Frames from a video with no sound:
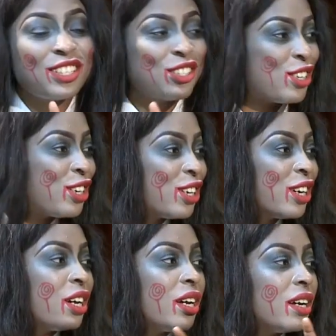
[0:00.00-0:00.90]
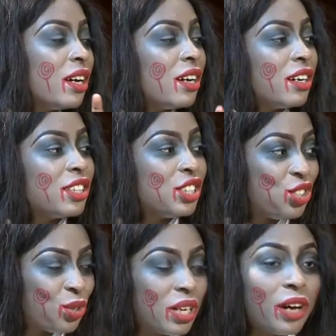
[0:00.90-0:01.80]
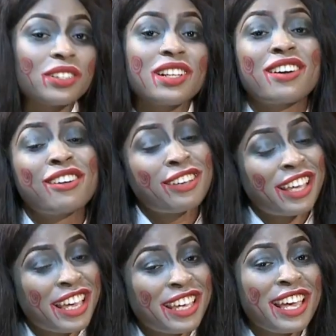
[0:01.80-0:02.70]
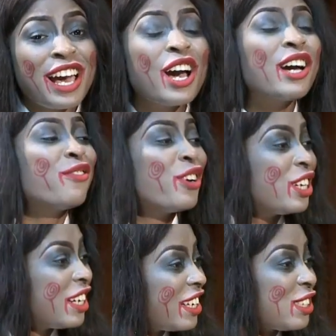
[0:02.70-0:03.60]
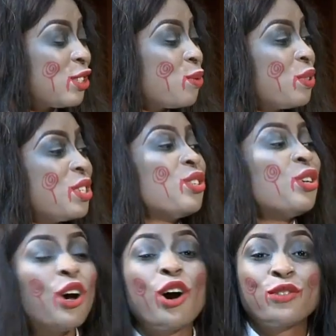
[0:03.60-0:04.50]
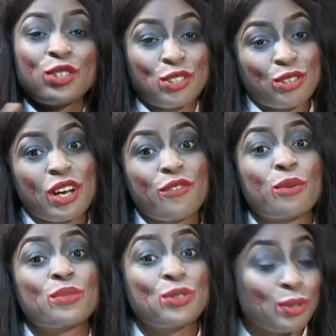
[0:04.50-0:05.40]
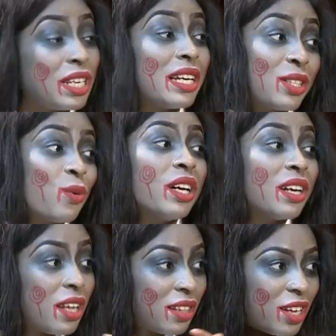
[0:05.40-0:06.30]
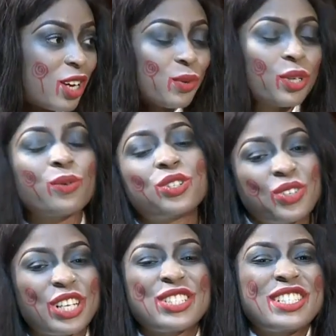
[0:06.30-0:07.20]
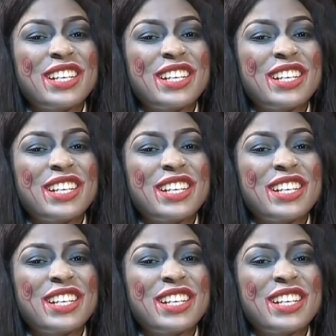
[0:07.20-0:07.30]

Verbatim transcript: saw I thought that was the uh, idea. Uh, the Joker. I was picture. like, okay, yeah, very nice interpretation of the Joker from mm -hmm. Suicide Squad. Yeah, that was what he was trying to do,